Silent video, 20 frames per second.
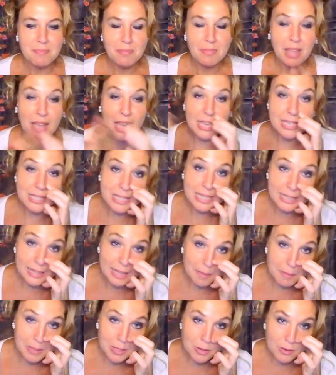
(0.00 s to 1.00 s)
AC,
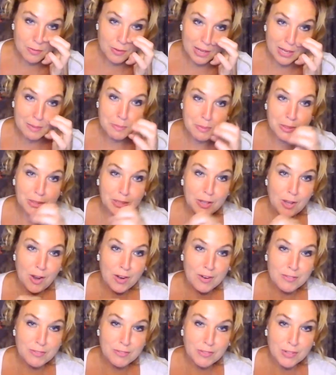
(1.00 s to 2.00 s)
let me know if I can pull a
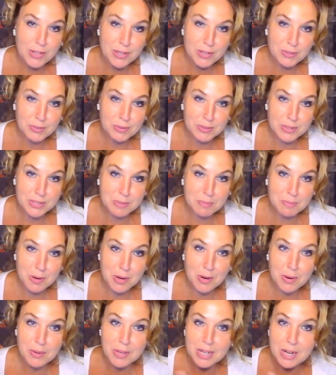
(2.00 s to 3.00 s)
card for you
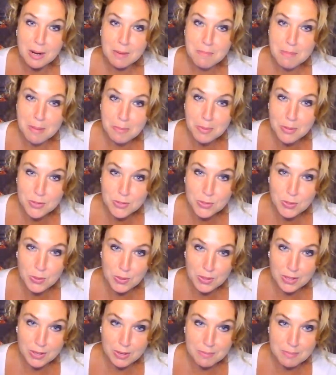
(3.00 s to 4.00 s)
tomorrow in our members
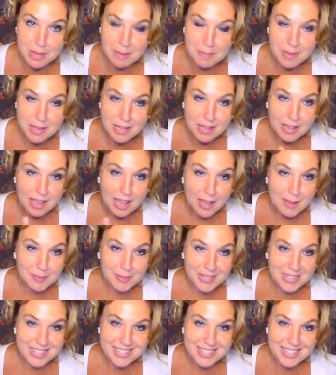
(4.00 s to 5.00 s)
corner, babe. I
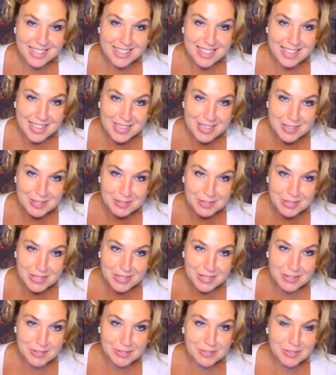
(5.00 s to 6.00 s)
wanted to say thank you to
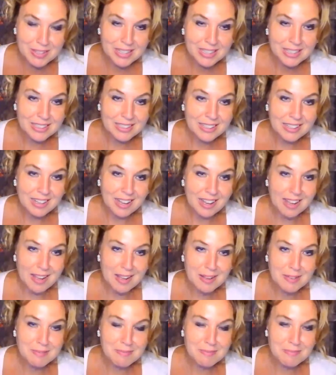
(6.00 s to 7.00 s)
you.
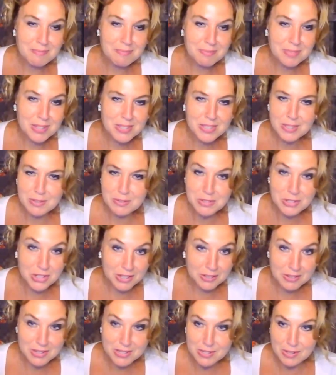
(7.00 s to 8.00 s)
You're so
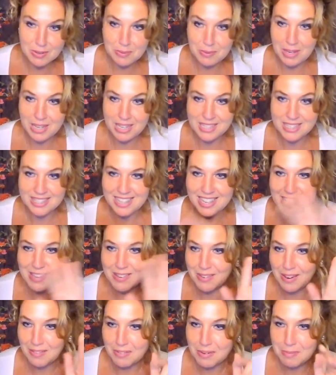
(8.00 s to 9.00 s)
generous always. Thank
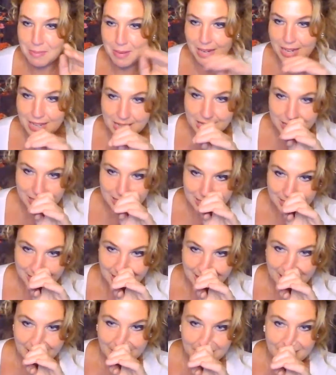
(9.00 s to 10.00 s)
you, everybody.
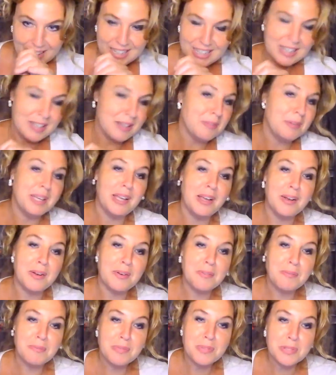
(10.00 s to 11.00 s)
All right, here we
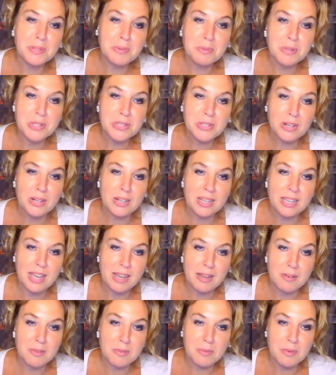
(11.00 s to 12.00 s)
go. So we're starting
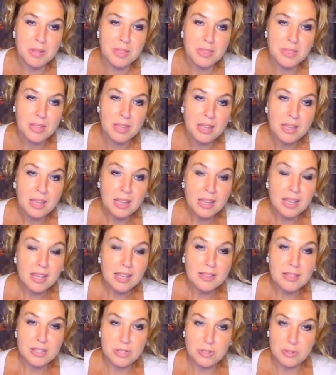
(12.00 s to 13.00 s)
out with
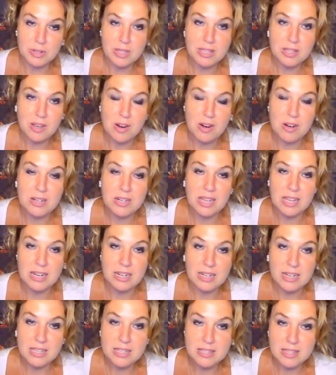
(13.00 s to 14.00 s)
the Strength card, and
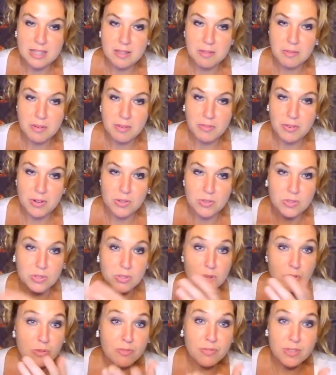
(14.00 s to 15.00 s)
it is in the reverse.
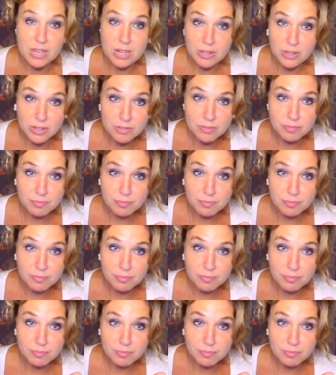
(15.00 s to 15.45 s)
So fear